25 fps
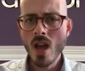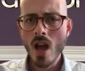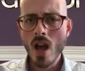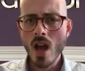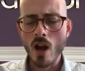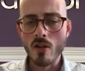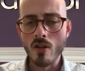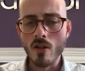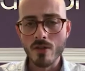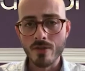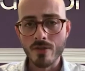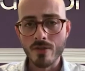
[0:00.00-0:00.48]

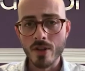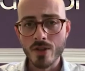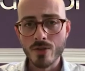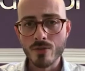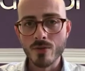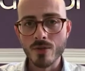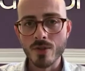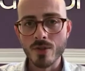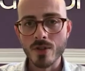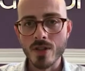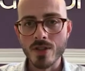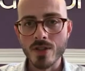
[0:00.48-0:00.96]
Our advice to
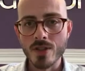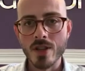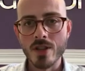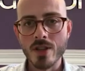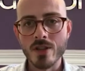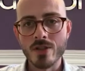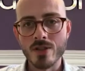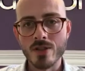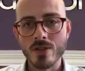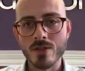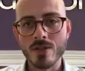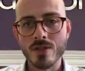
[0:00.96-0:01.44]

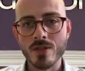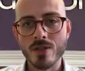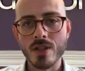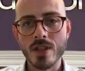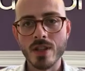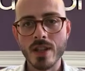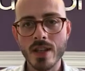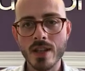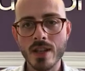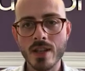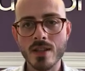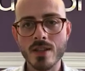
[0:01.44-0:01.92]
organisations
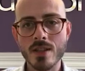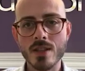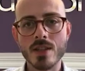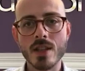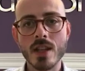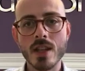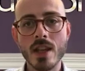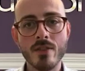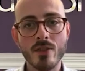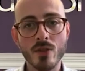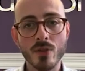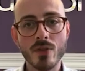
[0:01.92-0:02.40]

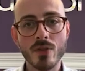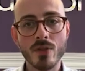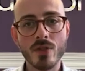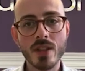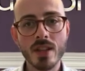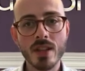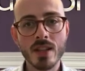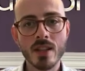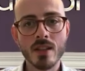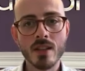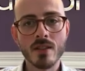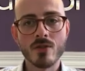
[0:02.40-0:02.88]
is if you're
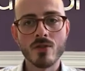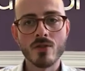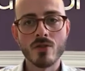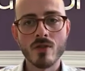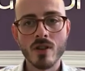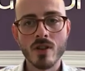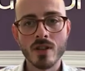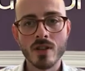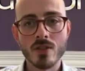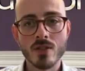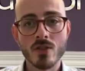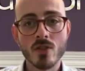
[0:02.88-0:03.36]
thinking of
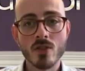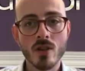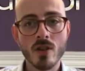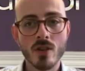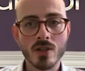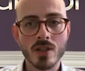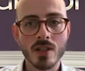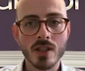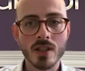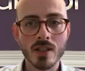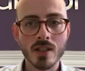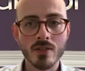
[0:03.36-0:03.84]
trying to
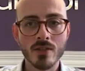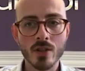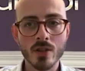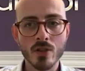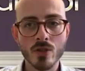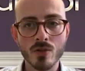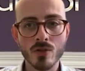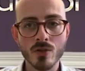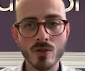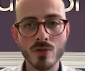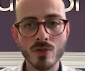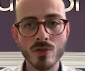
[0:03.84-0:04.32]
charge the
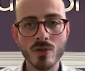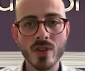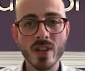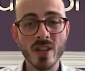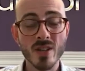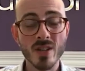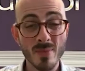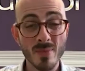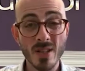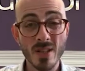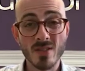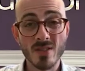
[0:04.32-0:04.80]
individual, then
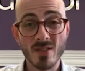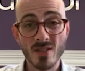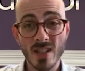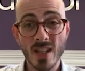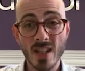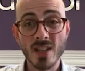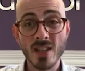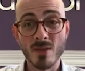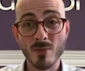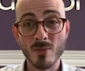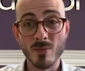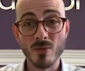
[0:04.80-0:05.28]
it'd be
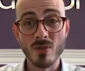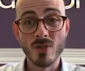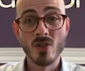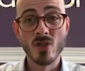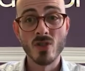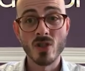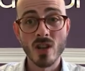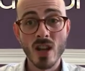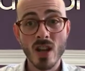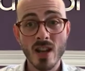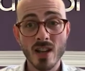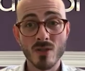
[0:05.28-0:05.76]
sensible to
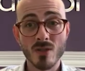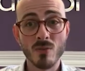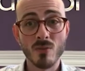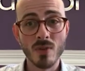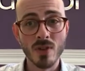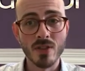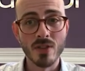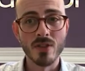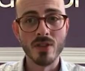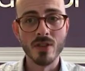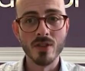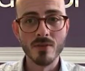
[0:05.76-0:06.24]
check
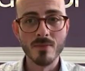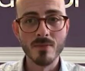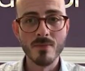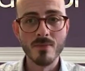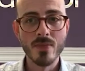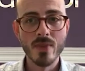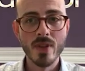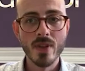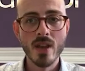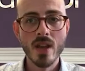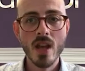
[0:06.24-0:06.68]
with them